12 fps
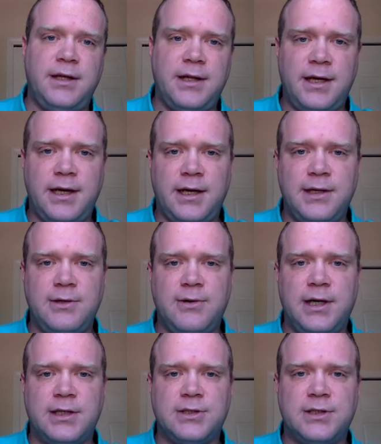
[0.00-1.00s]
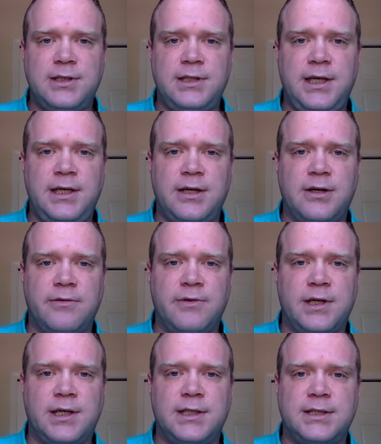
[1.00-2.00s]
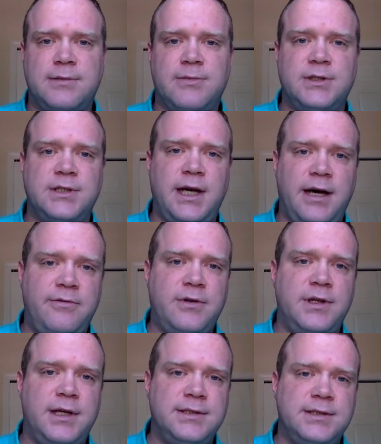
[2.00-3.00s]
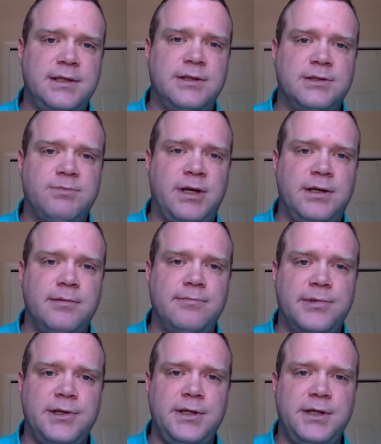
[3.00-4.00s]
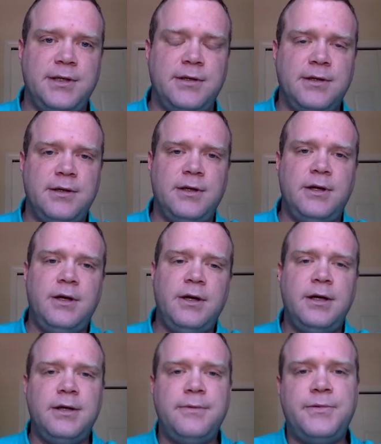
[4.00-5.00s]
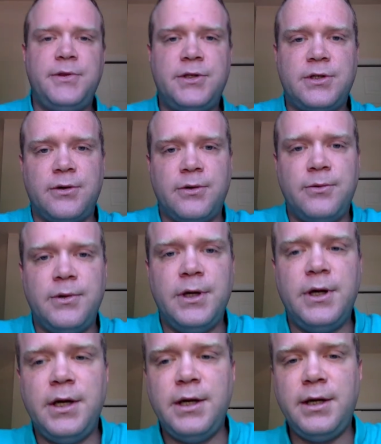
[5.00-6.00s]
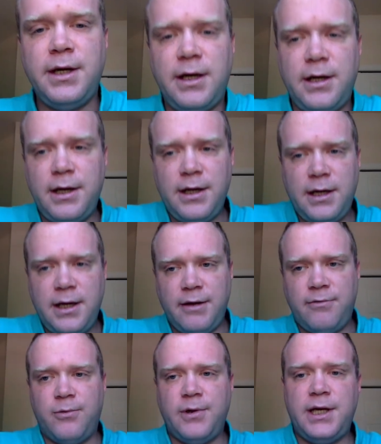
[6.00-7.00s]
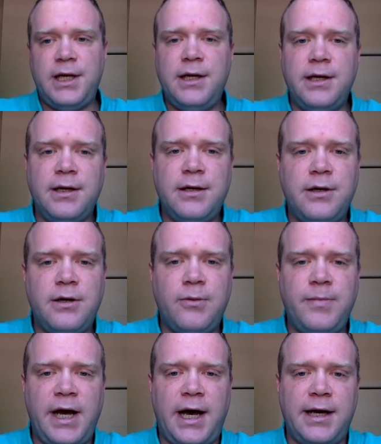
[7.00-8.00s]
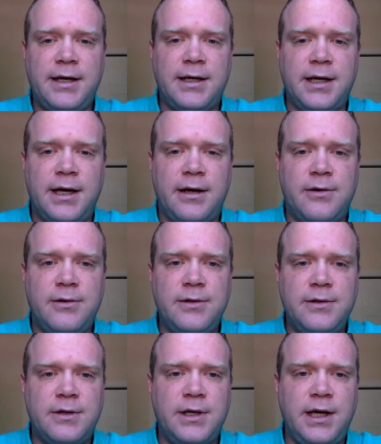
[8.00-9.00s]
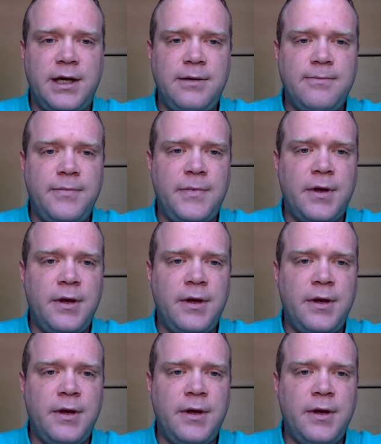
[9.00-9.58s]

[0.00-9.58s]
and then how you actually take care of the customers after that sale has been completed. So if we go back now, okay,